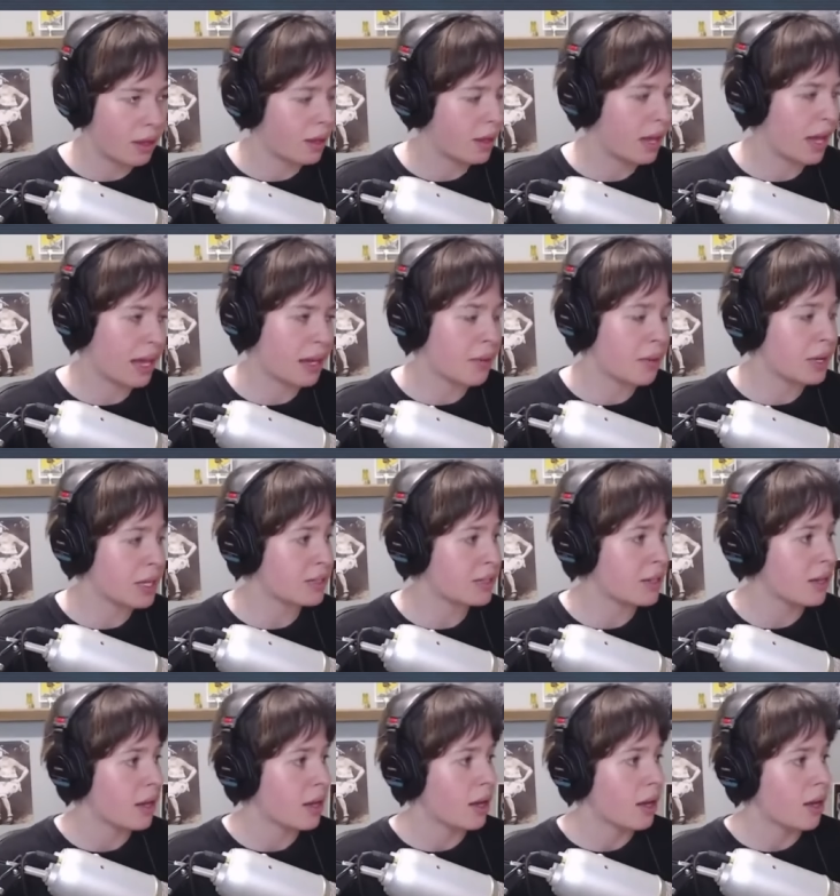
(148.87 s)

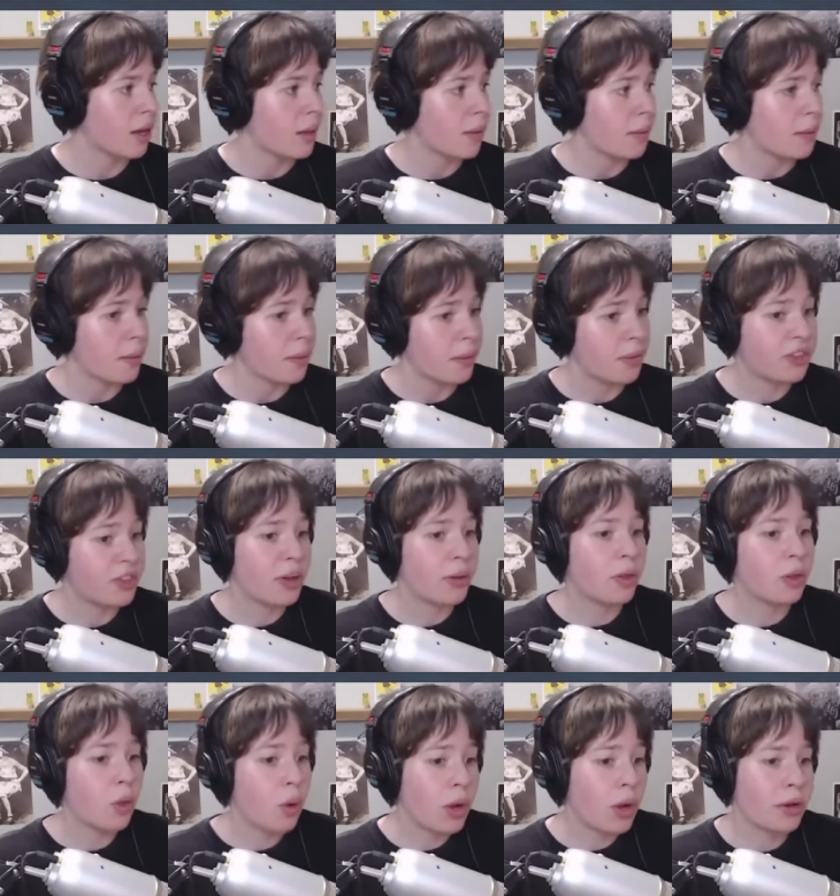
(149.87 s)
Anyways,
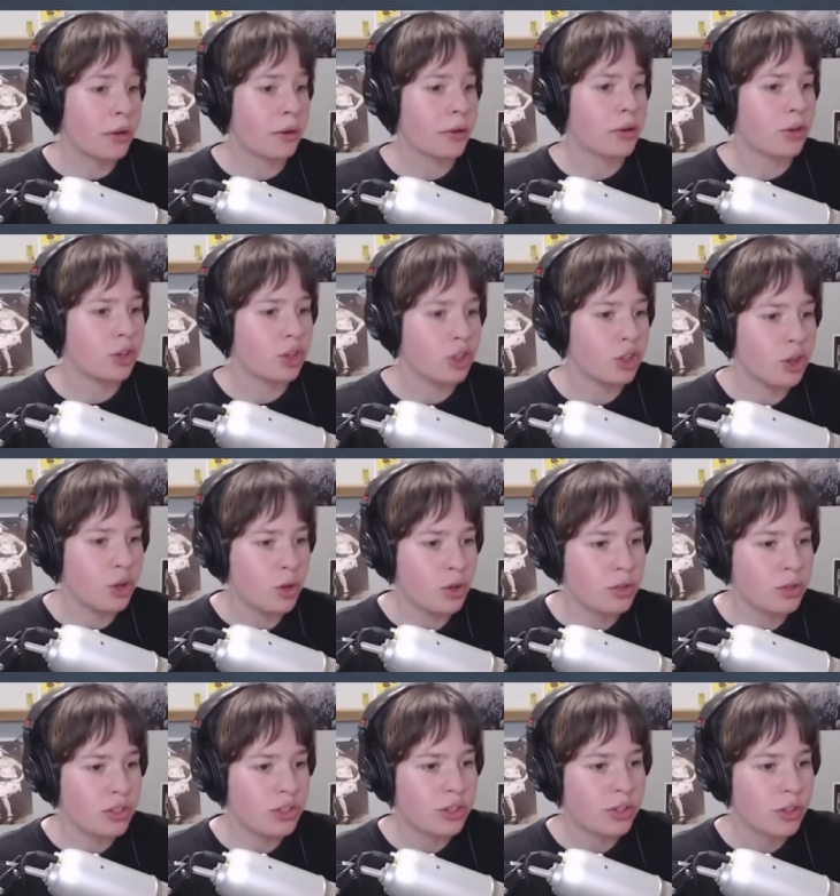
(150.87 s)
the lawyer
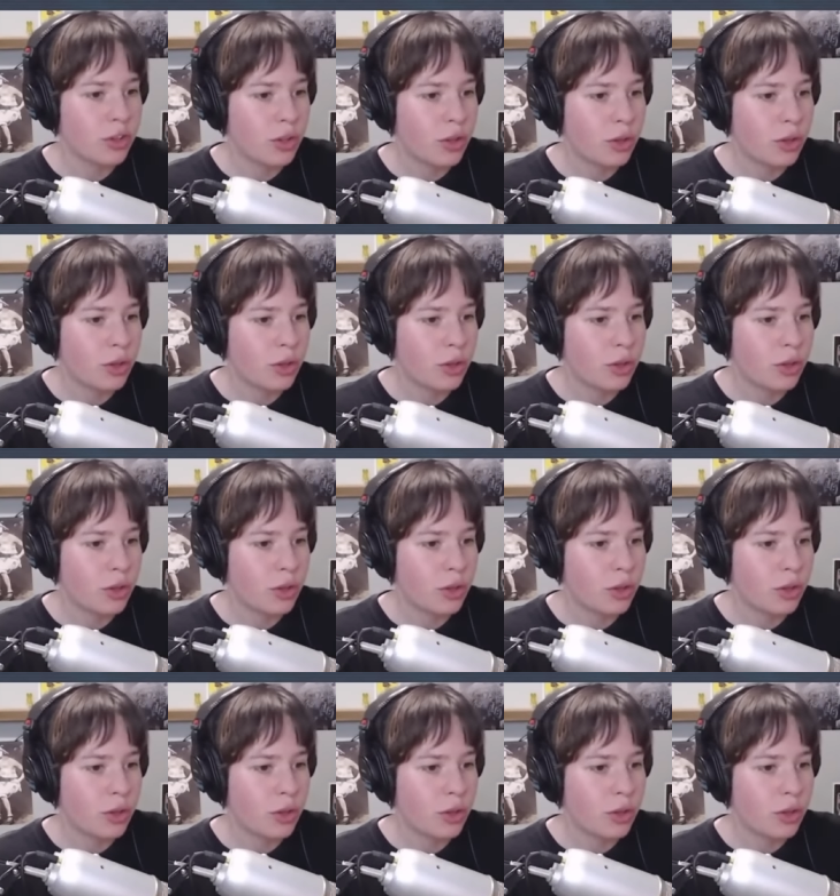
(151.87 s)
used